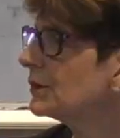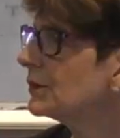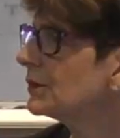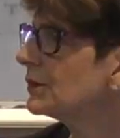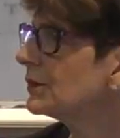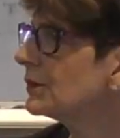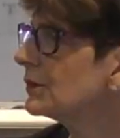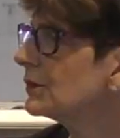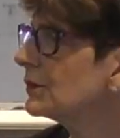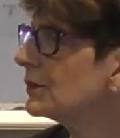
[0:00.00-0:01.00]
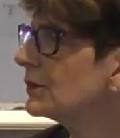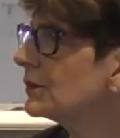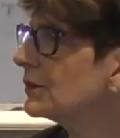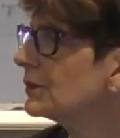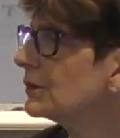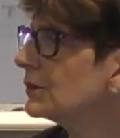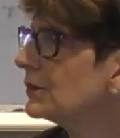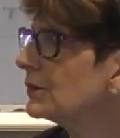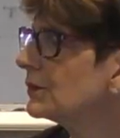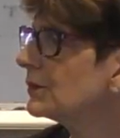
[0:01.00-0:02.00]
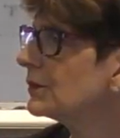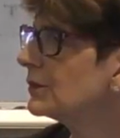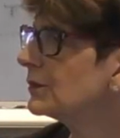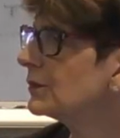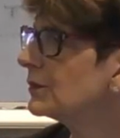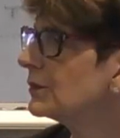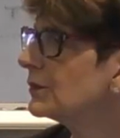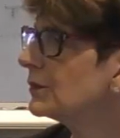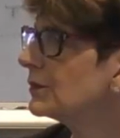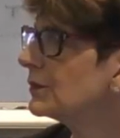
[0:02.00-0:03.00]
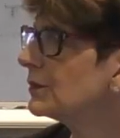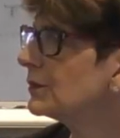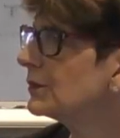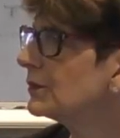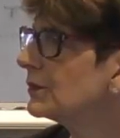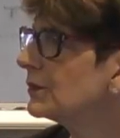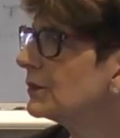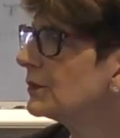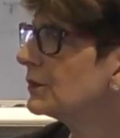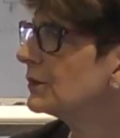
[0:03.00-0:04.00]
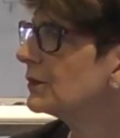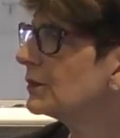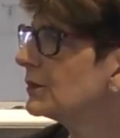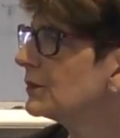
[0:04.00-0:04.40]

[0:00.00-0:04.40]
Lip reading: This person isn't speaking.